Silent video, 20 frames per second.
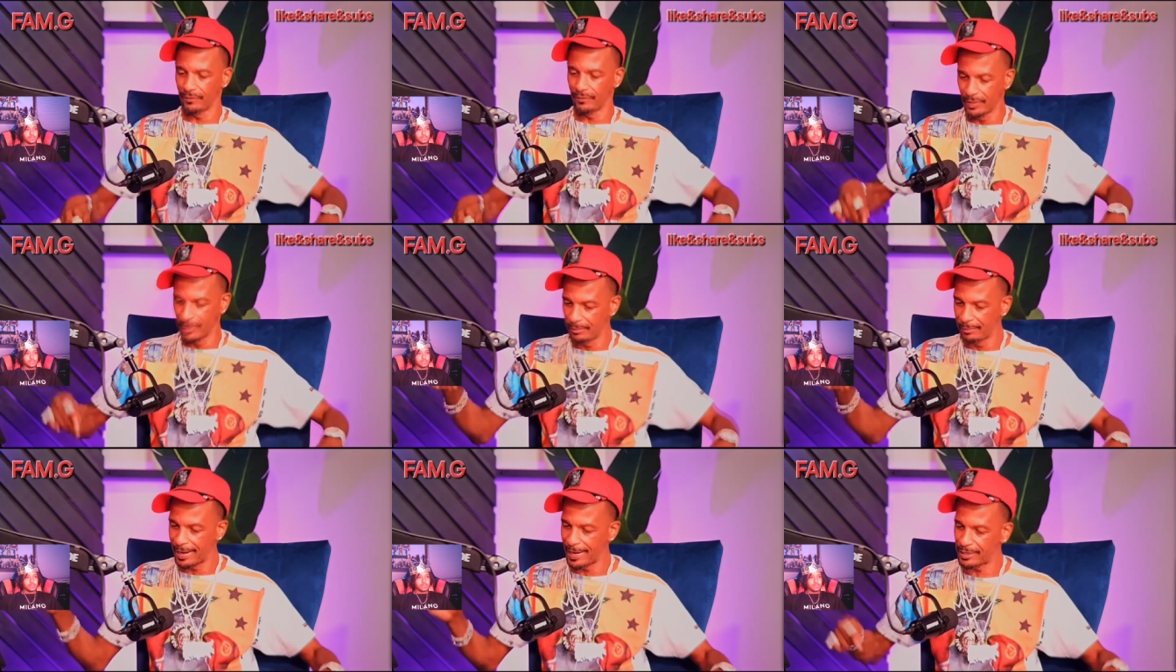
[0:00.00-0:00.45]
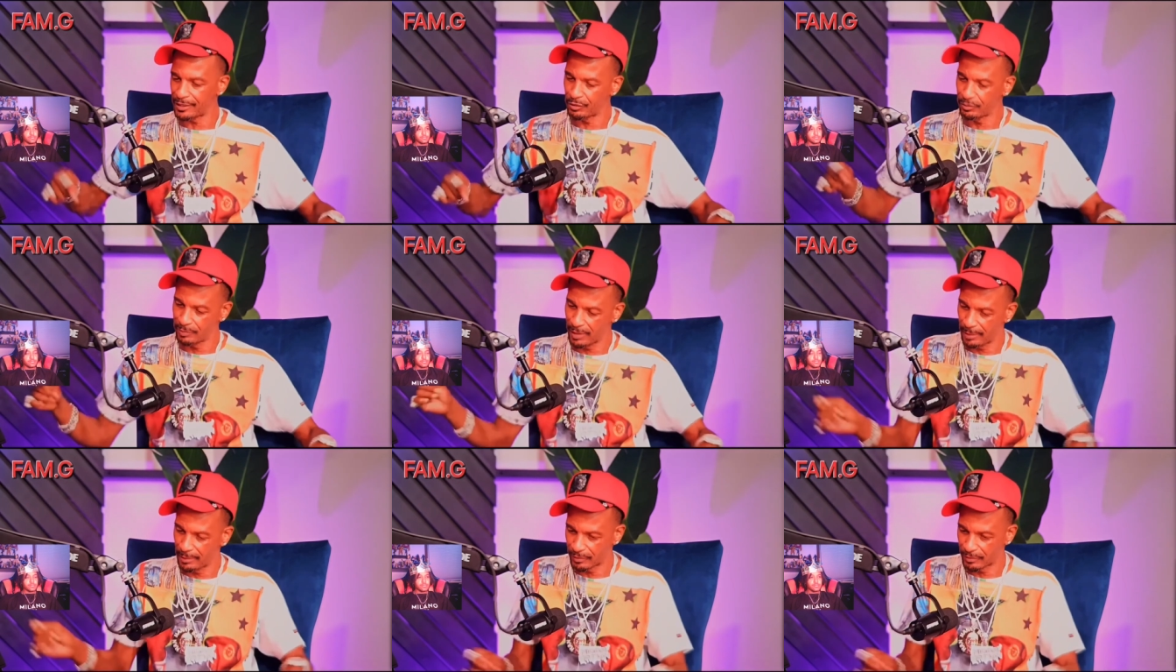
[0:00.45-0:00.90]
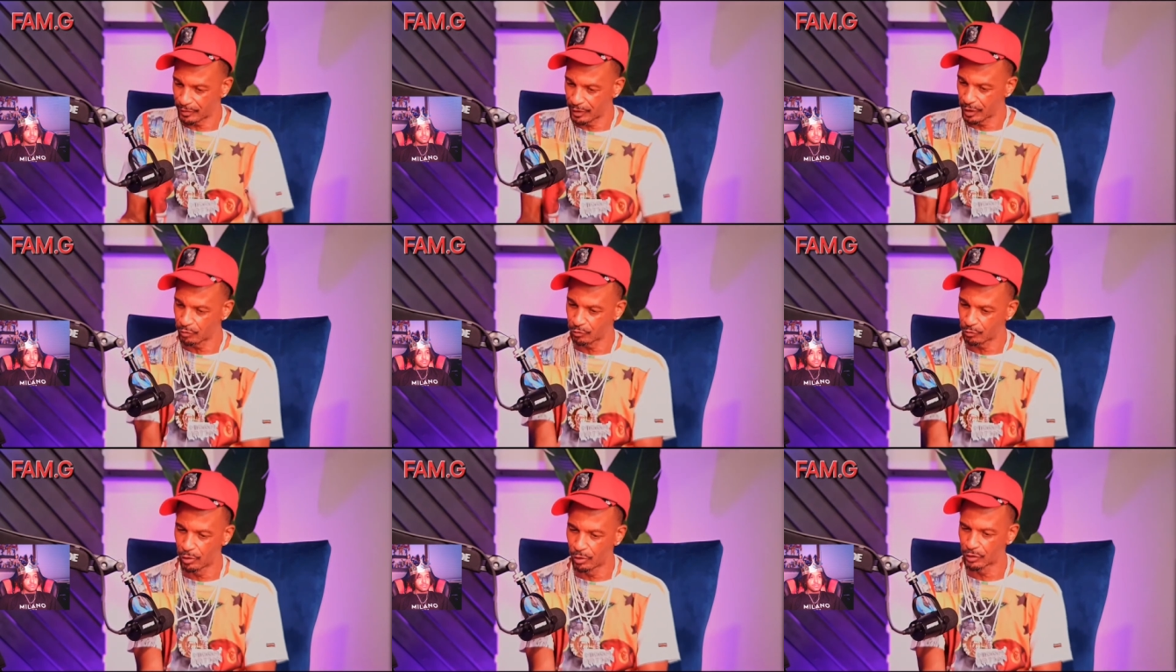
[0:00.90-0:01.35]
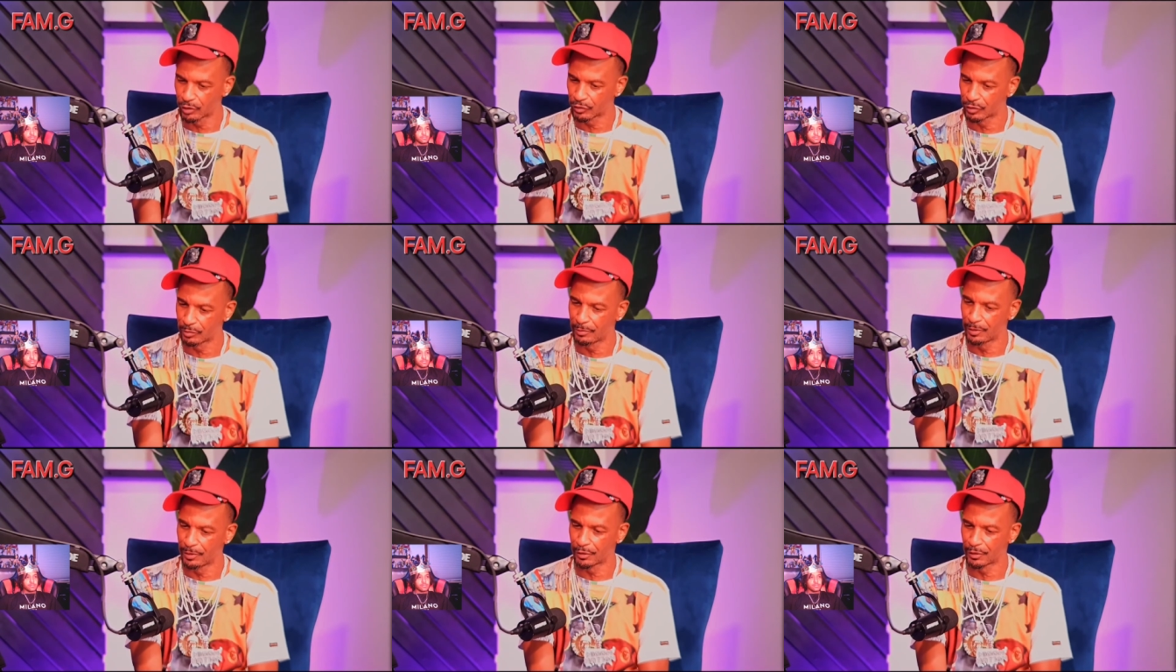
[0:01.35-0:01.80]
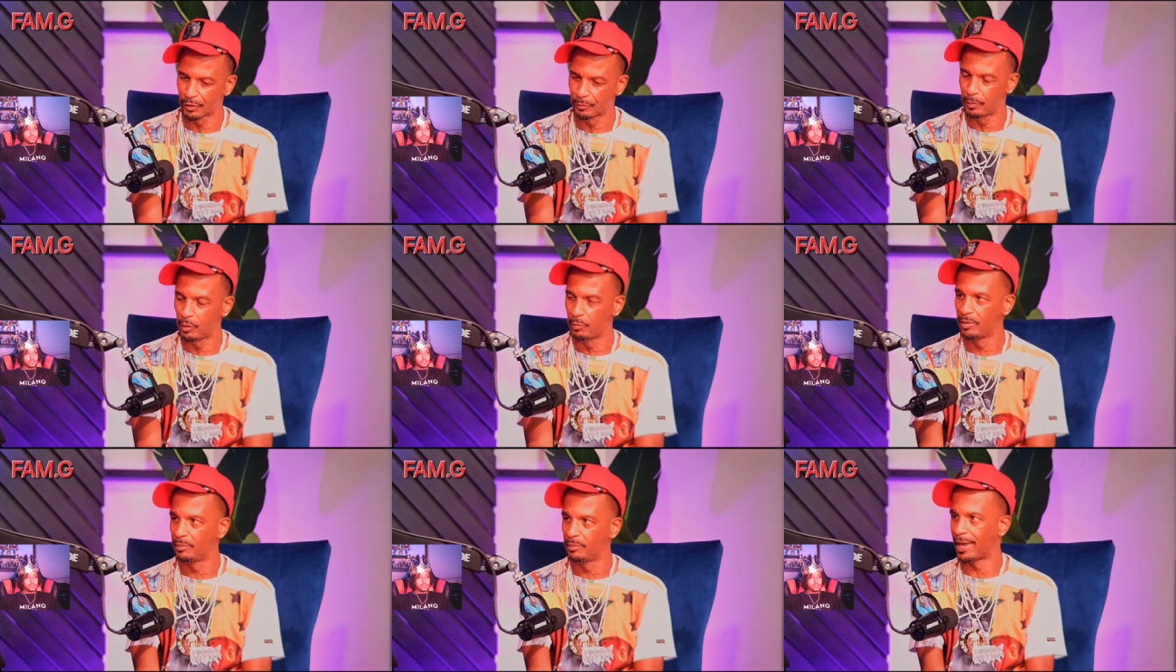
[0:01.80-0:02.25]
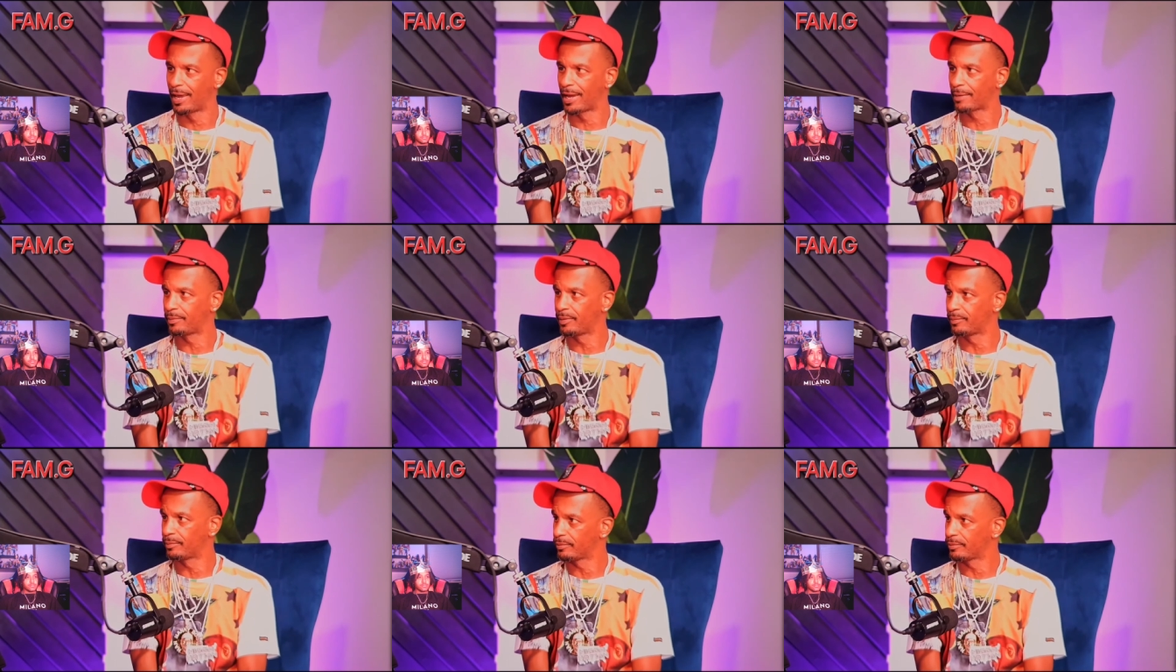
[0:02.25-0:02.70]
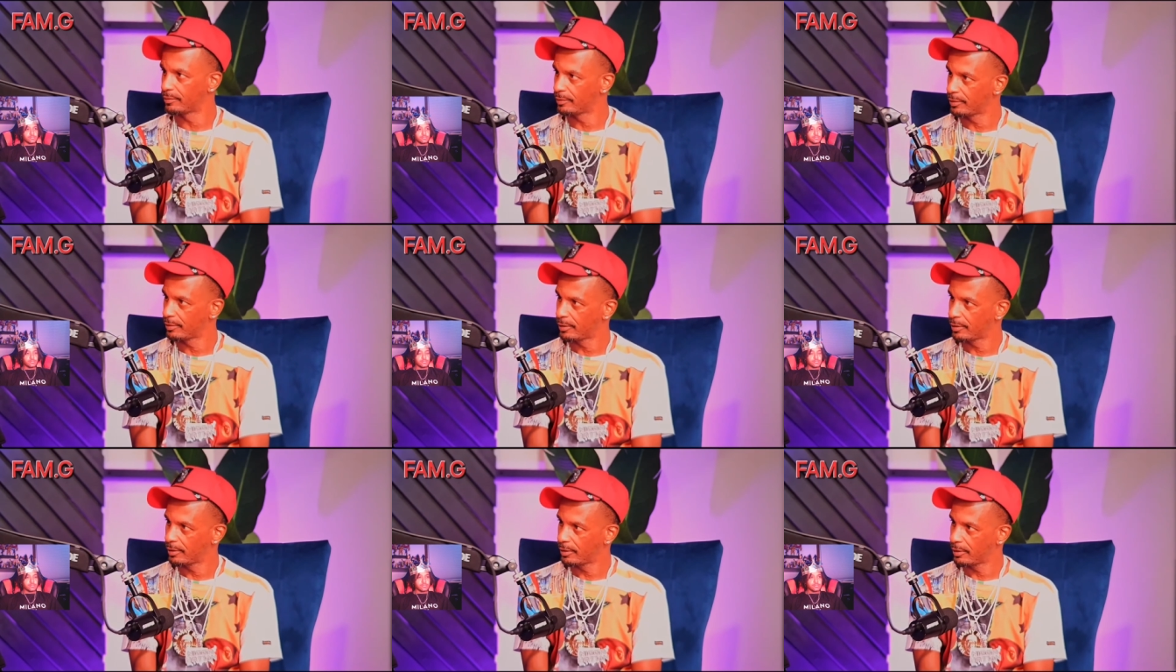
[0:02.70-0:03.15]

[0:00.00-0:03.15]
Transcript: If anybody should be able to sell drugs in America, it's supposed to be black people.